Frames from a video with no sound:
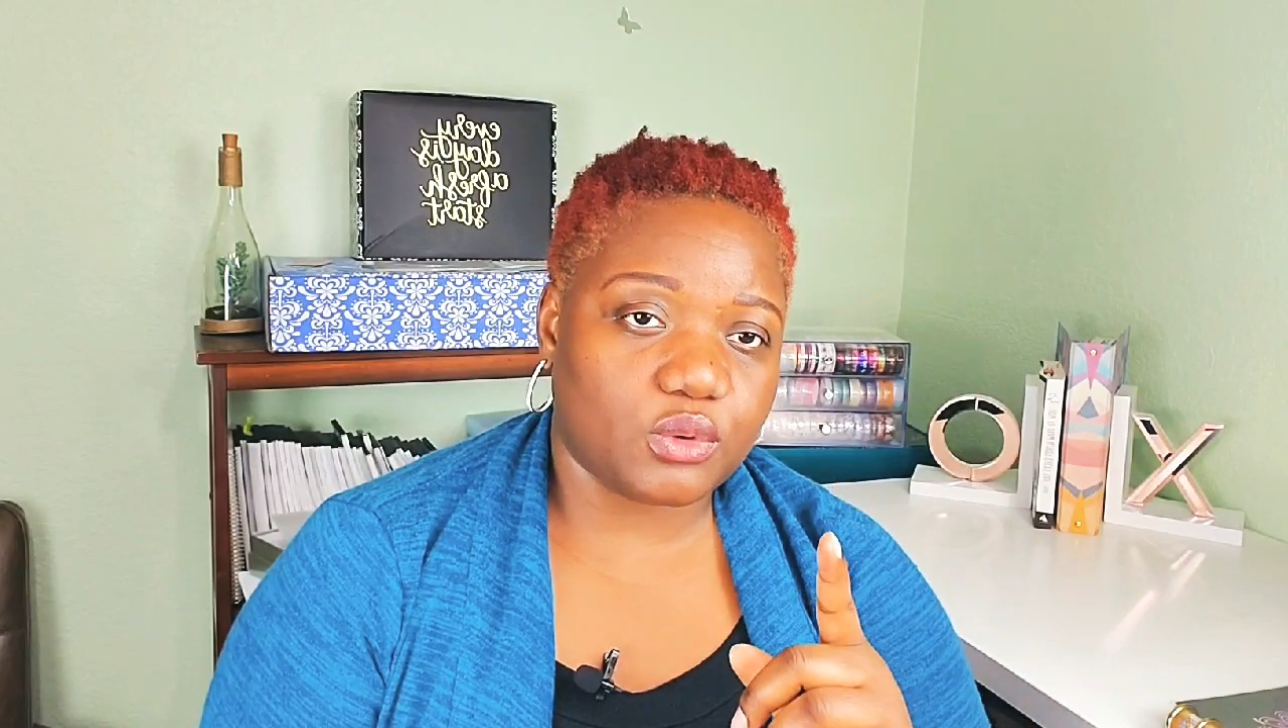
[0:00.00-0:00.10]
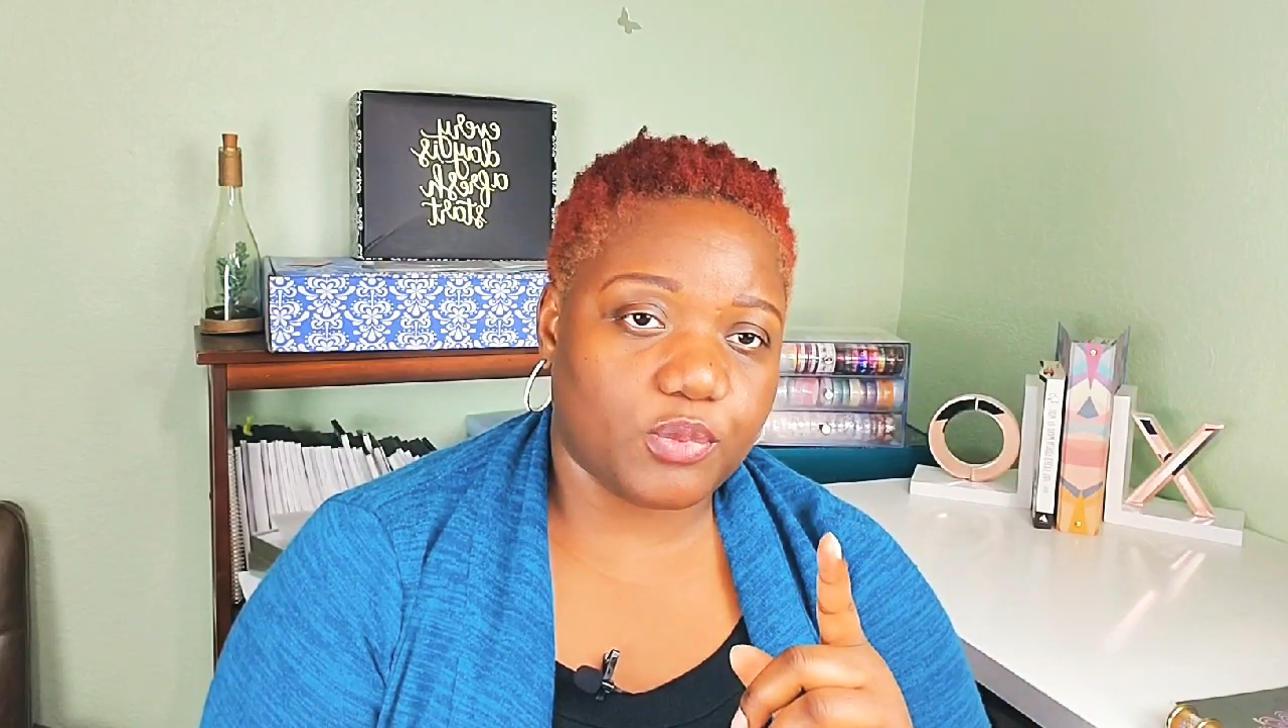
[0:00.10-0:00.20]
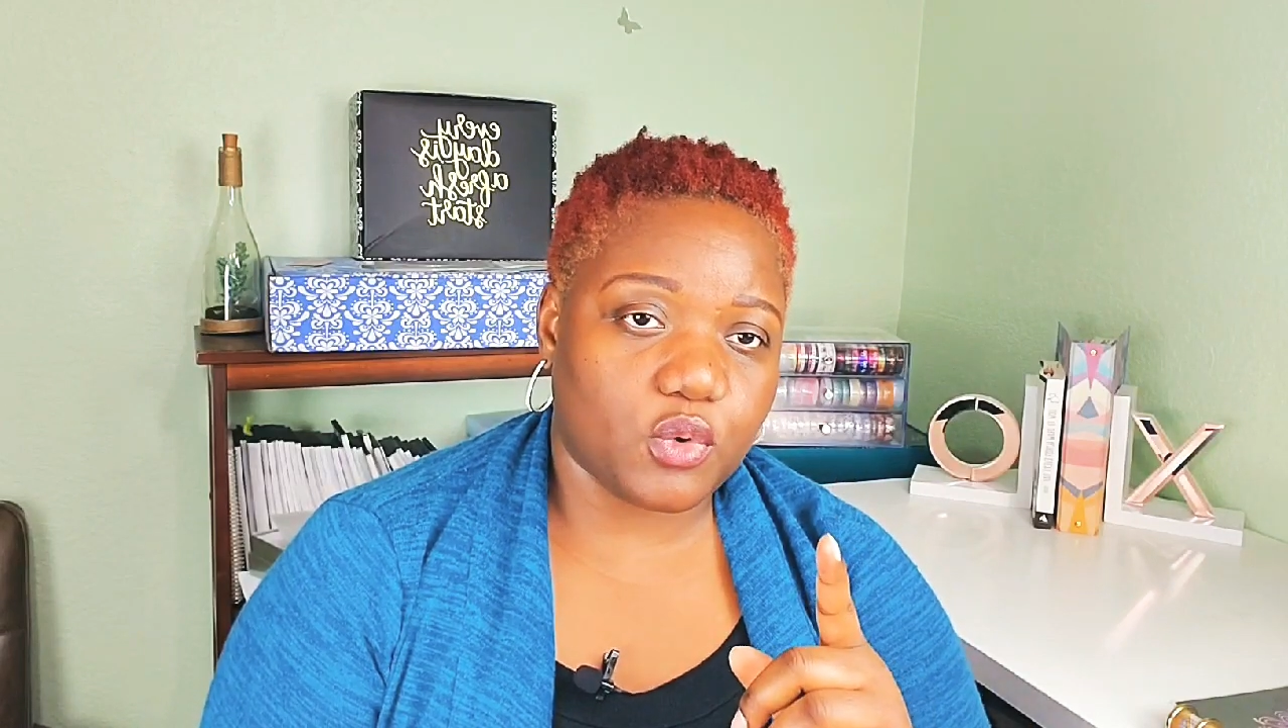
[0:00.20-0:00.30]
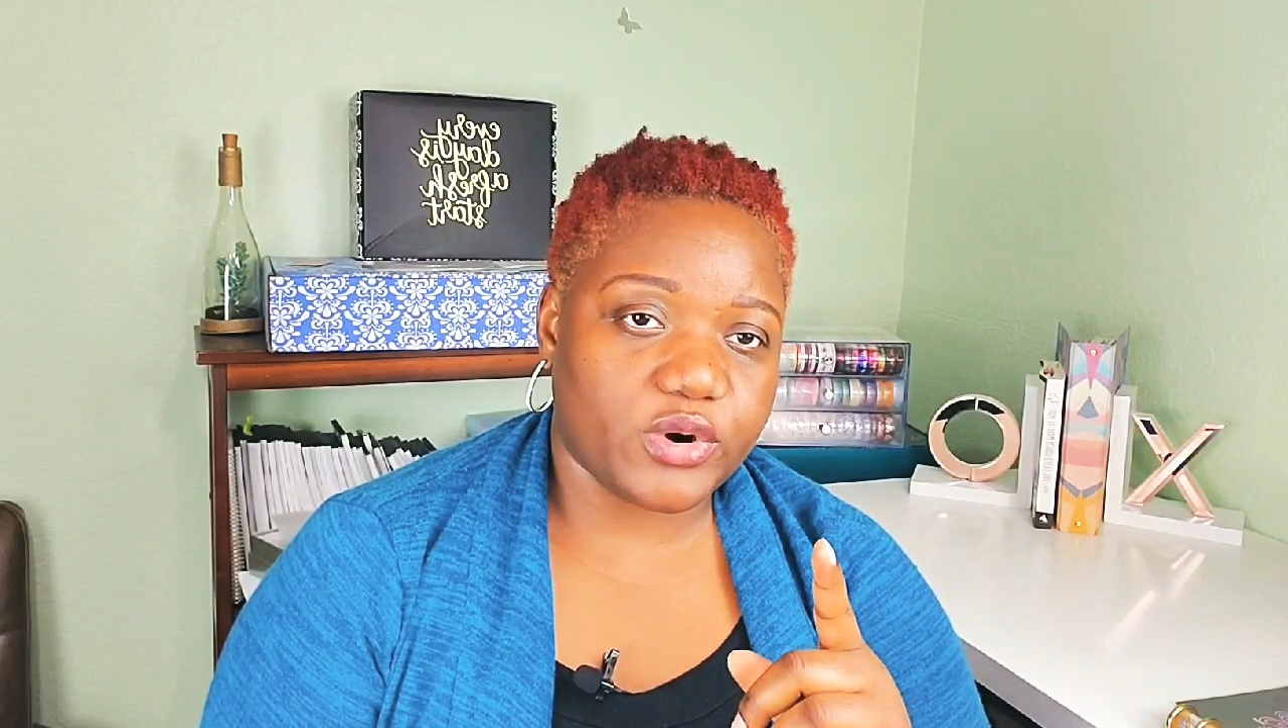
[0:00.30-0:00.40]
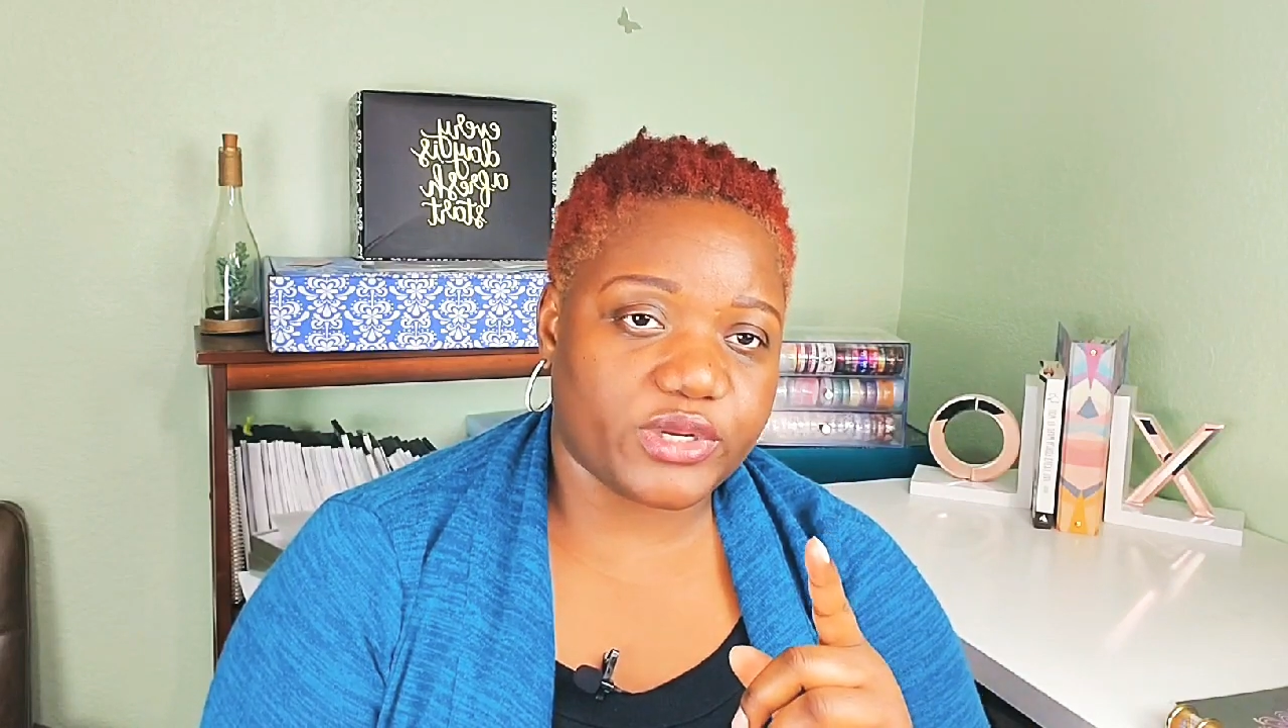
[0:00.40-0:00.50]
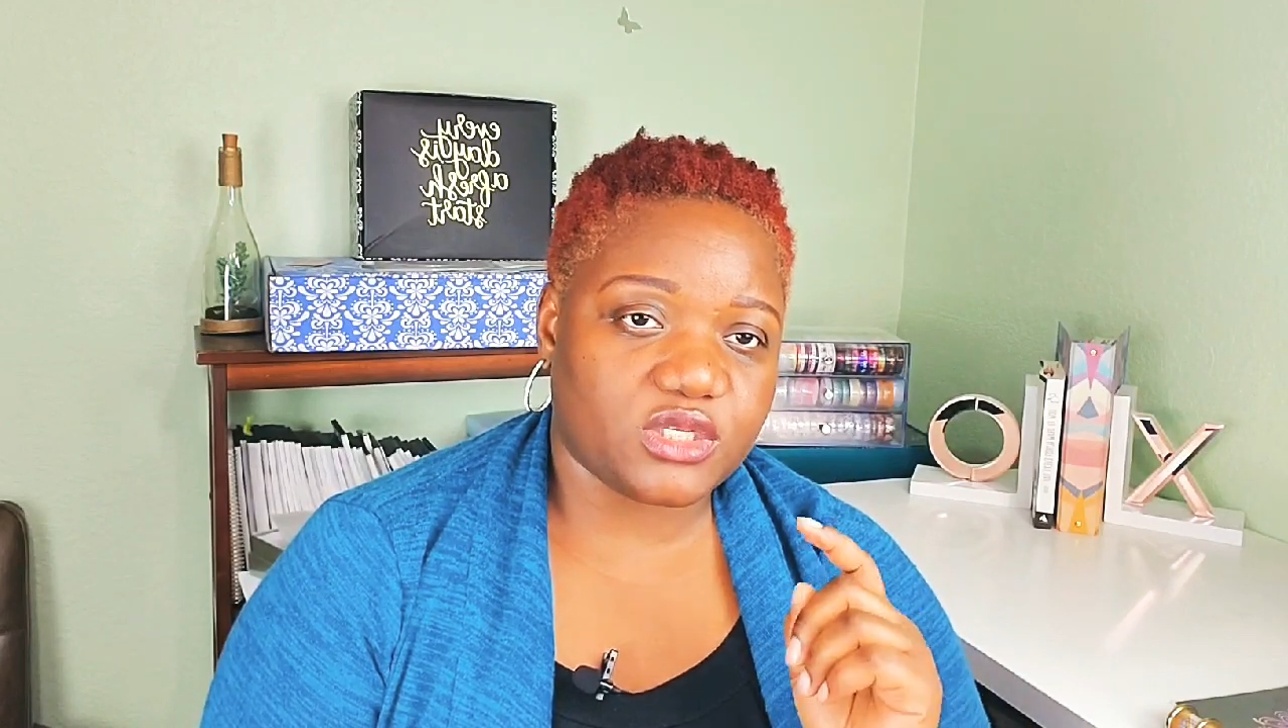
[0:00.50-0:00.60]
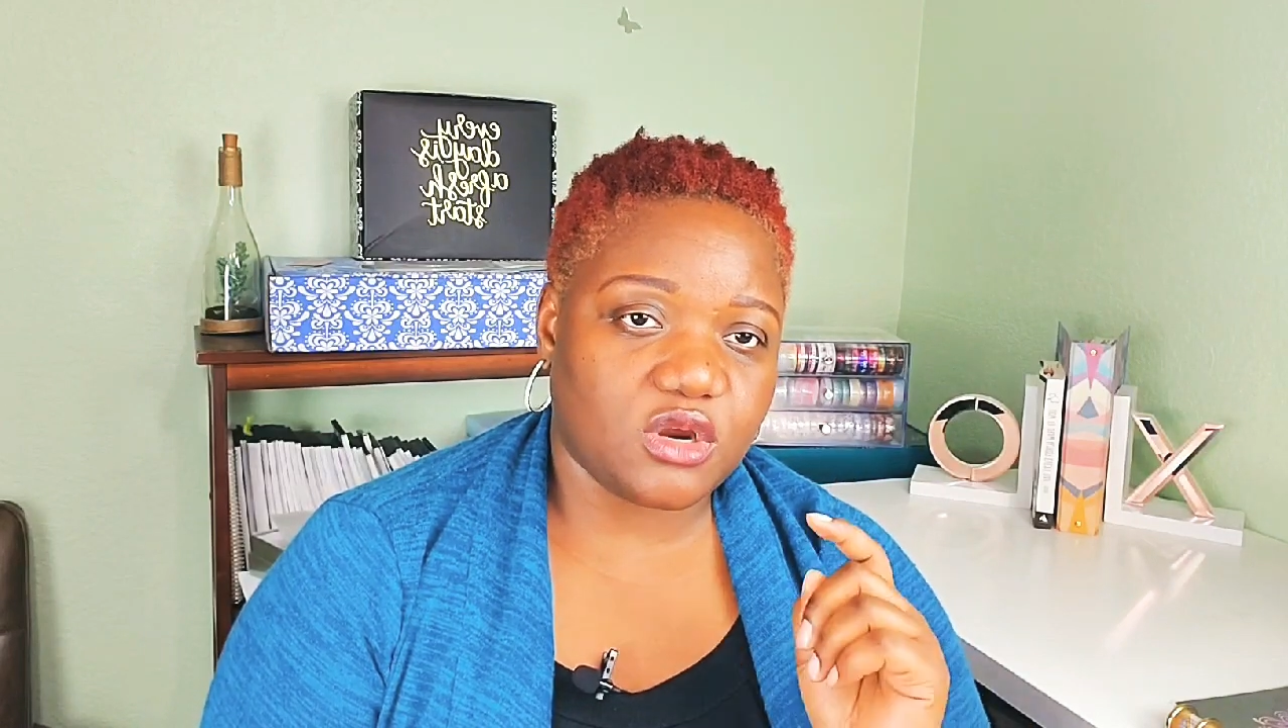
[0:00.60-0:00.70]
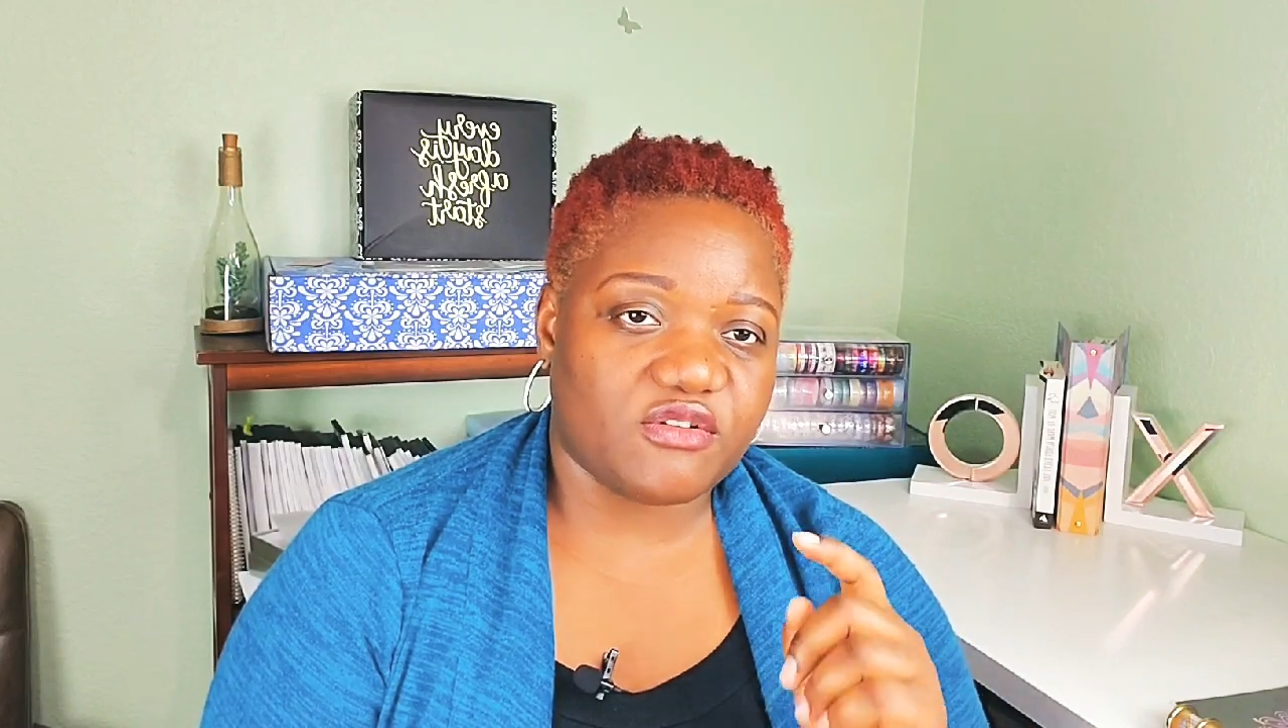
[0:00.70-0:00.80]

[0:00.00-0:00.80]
reports